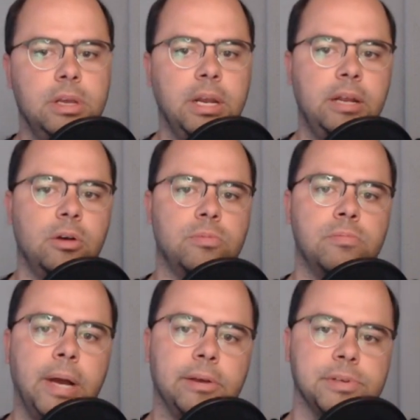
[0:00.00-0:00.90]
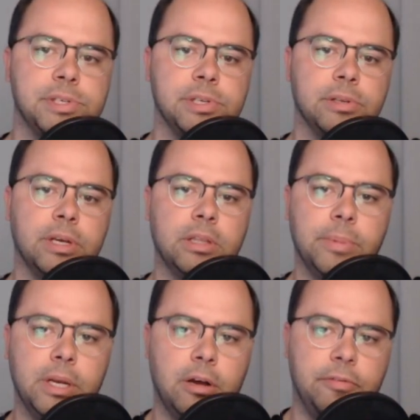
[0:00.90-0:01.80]
And I know Miles isn't like the
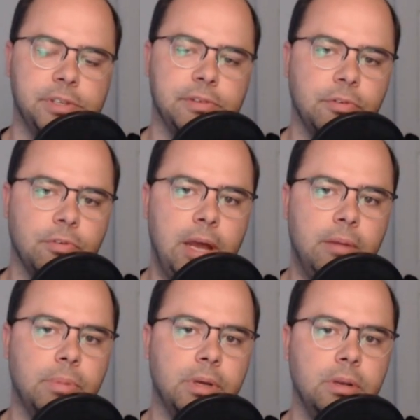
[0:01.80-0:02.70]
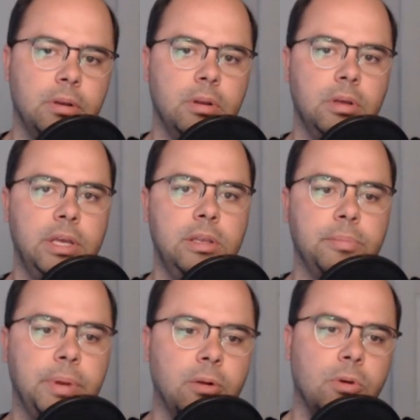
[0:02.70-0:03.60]
big offensive threat, but in the
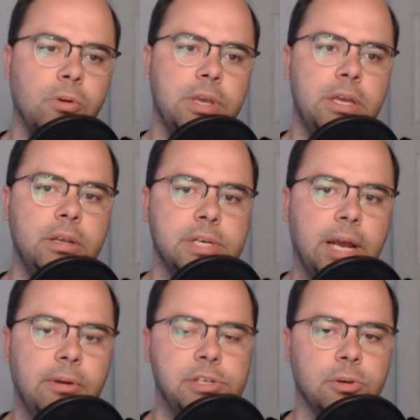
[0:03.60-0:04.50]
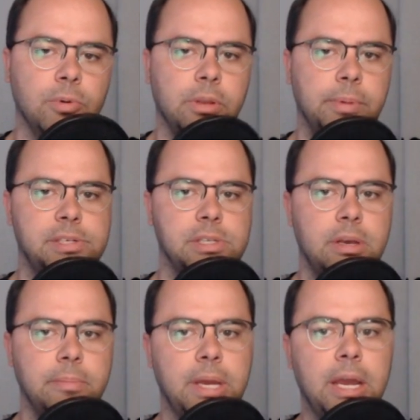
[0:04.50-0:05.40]
pick and roll, he and Tyrese are one of the best in the
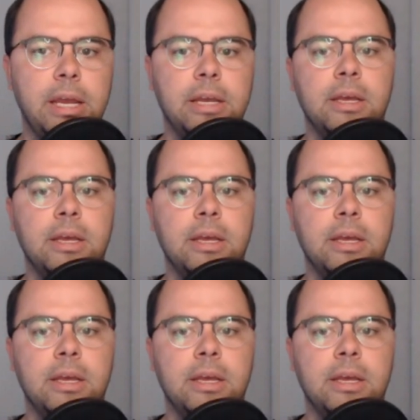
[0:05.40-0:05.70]
NBA.